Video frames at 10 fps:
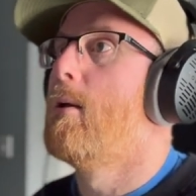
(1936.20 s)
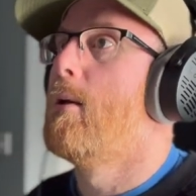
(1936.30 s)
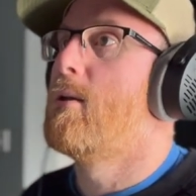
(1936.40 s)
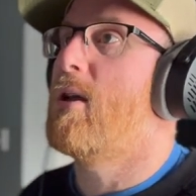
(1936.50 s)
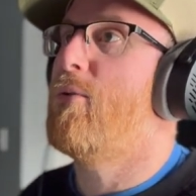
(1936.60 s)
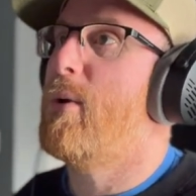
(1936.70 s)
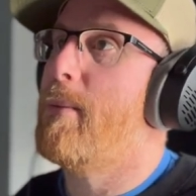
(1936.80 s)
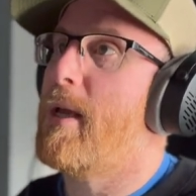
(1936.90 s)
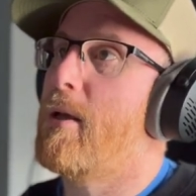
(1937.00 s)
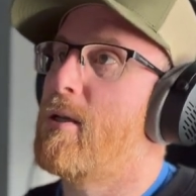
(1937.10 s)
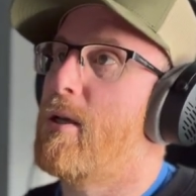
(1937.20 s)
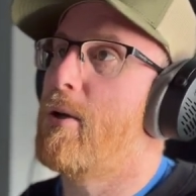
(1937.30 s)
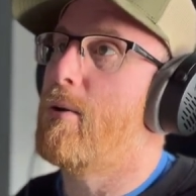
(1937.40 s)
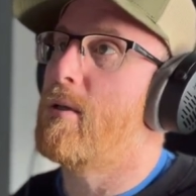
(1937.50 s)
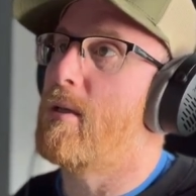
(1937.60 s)
So if we make use of
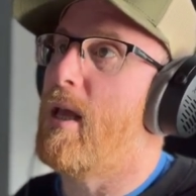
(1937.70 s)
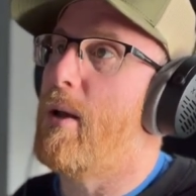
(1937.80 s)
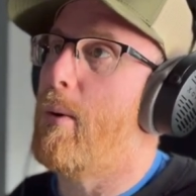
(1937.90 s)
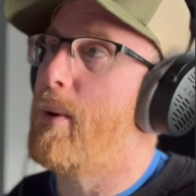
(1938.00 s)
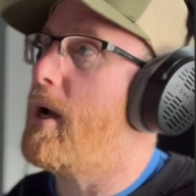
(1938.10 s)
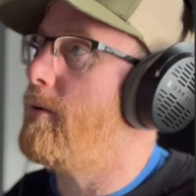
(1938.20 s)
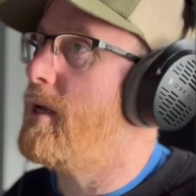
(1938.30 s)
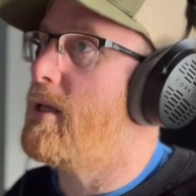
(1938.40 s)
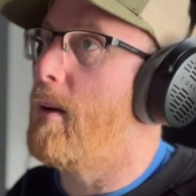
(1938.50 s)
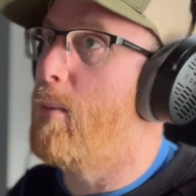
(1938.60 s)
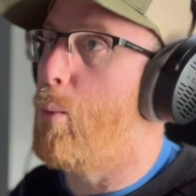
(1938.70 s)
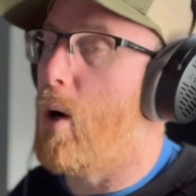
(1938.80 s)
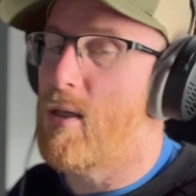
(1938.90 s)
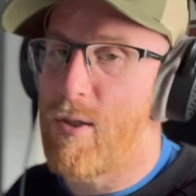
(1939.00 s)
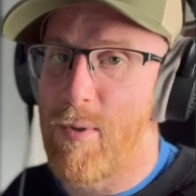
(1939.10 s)
unison here, where we're currently at number
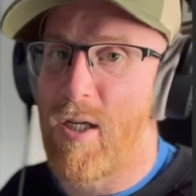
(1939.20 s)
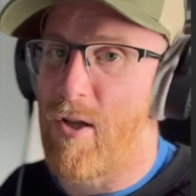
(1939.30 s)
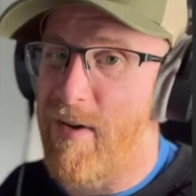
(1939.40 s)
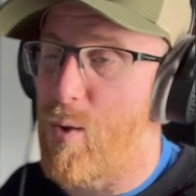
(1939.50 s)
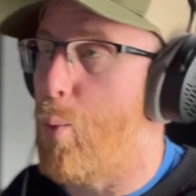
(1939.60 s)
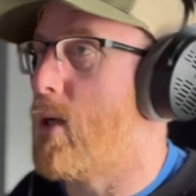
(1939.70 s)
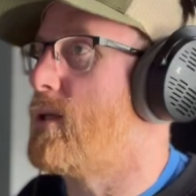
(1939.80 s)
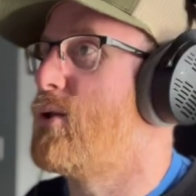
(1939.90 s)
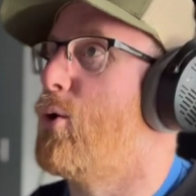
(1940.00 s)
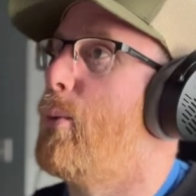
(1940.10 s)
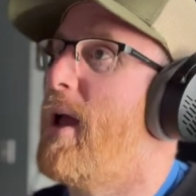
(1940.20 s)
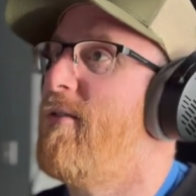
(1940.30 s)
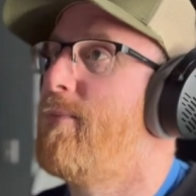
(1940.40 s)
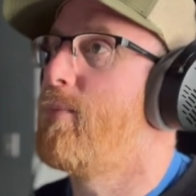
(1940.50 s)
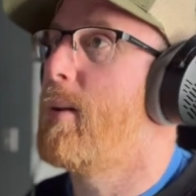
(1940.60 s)
1, so it generates 1 saw
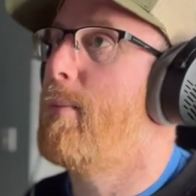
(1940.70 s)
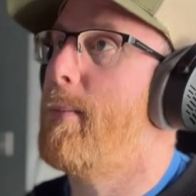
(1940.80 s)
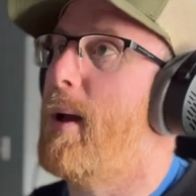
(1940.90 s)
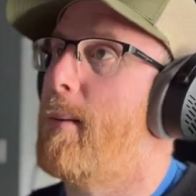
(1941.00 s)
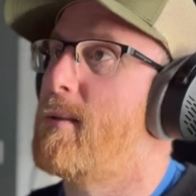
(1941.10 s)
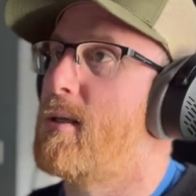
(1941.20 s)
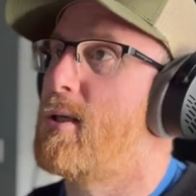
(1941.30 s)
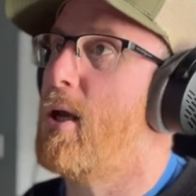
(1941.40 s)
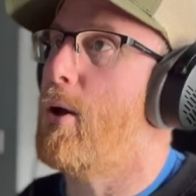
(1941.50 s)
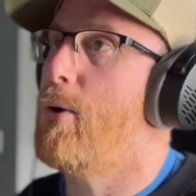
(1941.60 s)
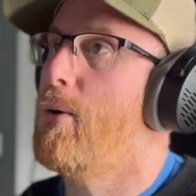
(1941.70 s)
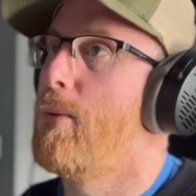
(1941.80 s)
wave, bump it up to 2.